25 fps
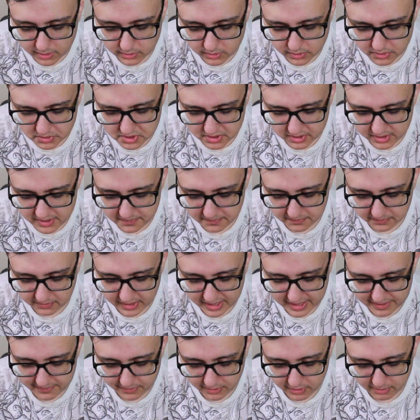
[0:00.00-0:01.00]
Loose leaf
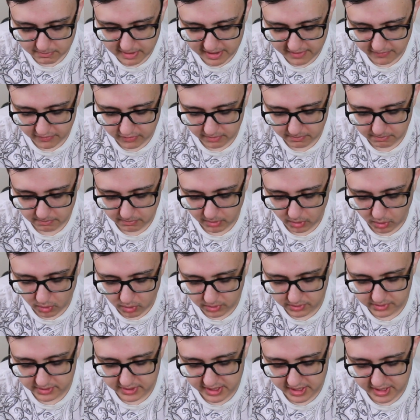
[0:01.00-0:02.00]
flavor made from
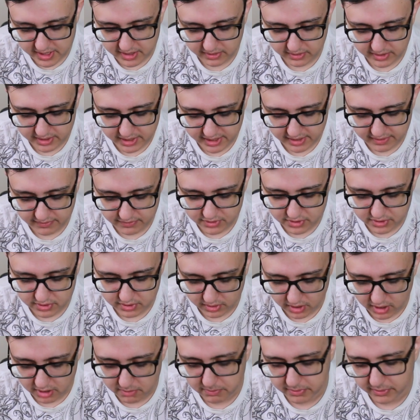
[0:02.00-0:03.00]
whole tea leaves,
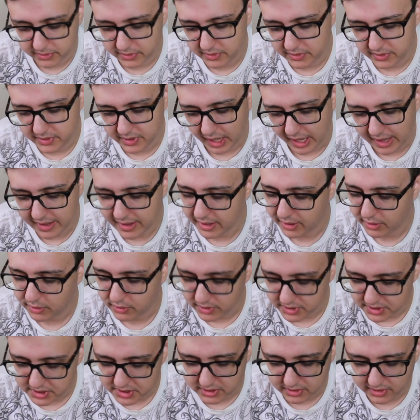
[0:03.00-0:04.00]
slow brewed, and then
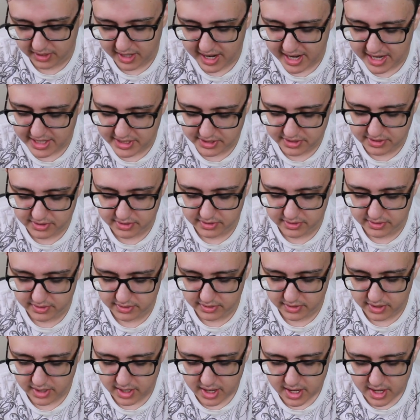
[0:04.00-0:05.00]
crystallized.
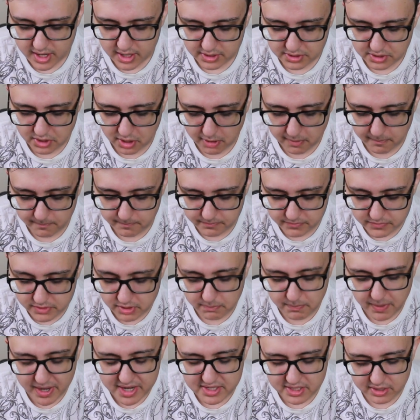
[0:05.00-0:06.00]
So
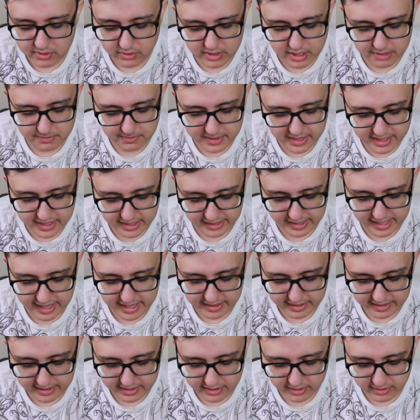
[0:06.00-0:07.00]
basically what I'm getting
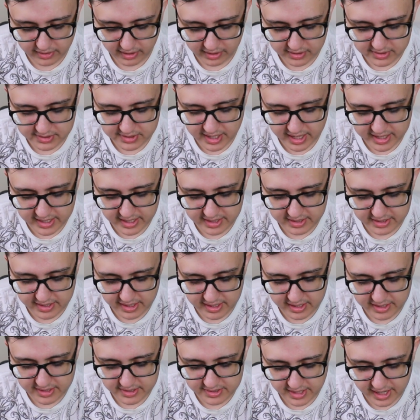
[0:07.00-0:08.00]
at here is that it
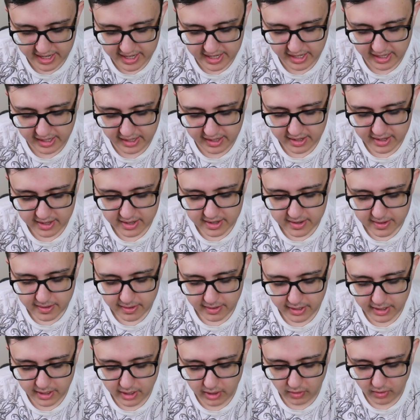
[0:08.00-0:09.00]
is
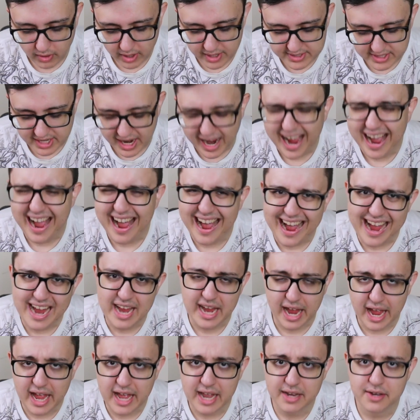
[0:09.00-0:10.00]
it's a
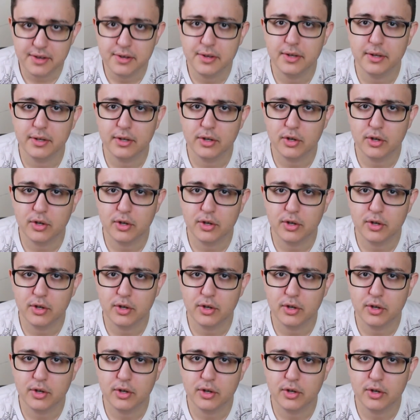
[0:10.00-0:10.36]
high-end